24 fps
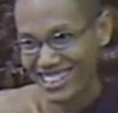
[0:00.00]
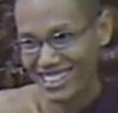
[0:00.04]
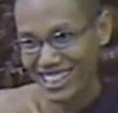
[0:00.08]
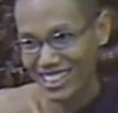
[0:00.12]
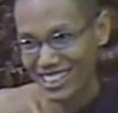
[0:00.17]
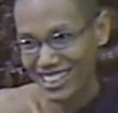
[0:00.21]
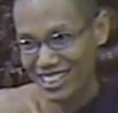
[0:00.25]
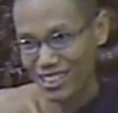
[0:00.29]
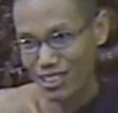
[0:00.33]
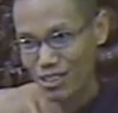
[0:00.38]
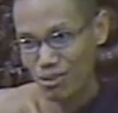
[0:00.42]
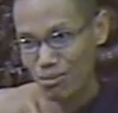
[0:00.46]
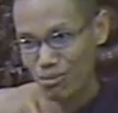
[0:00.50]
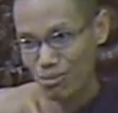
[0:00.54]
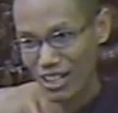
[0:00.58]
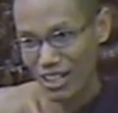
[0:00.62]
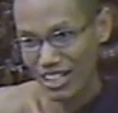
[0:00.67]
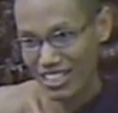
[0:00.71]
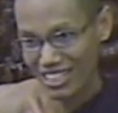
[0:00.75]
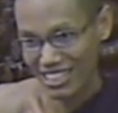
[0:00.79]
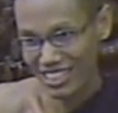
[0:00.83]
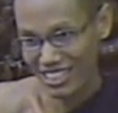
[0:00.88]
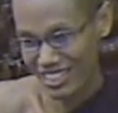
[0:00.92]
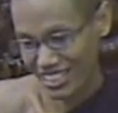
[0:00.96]
checking
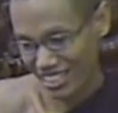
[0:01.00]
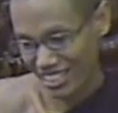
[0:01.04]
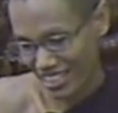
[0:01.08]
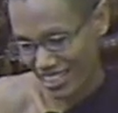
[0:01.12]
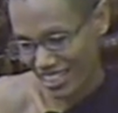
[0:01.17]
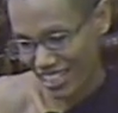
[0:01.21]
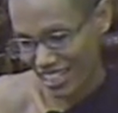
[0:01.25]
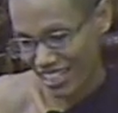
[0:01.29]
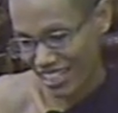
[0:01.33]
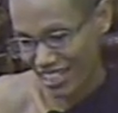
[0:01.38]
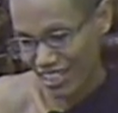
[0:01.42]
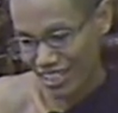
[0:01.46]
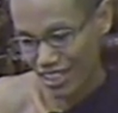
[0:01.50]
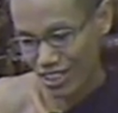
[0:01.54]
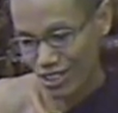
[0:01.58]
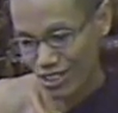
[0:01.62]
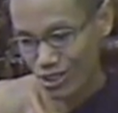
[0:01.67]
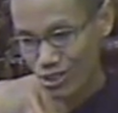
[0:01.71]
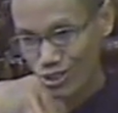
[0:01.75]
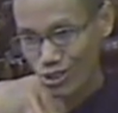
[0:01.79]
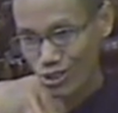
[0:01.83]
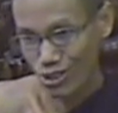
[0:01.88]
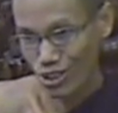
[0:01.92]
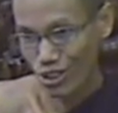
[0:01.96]
point is uh,
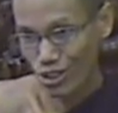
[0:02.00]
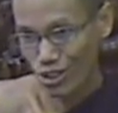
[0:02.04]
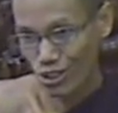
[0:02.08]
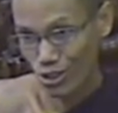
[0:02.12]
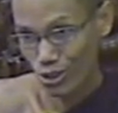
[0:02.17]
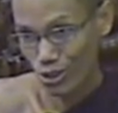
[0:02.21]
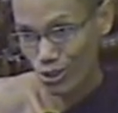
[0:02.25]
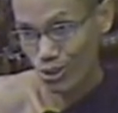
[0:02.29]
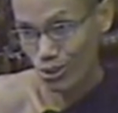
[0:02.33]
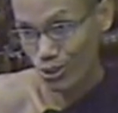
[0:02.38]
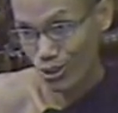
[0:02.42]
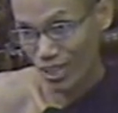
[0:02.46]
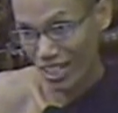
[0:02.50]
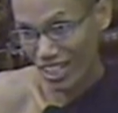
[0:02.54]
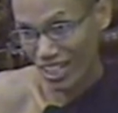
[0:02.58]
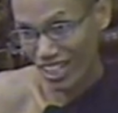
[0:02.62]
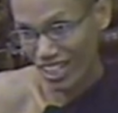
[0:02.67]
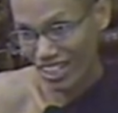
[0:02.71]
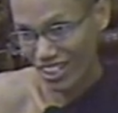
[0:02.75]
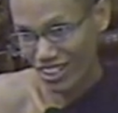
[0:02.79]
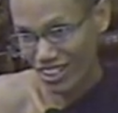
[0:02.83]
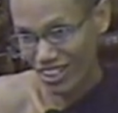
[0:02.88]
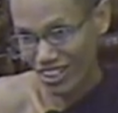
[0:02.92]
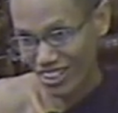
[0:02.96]
you're not
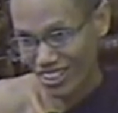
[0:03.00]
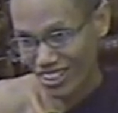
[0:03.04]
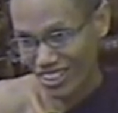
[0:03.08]
sure,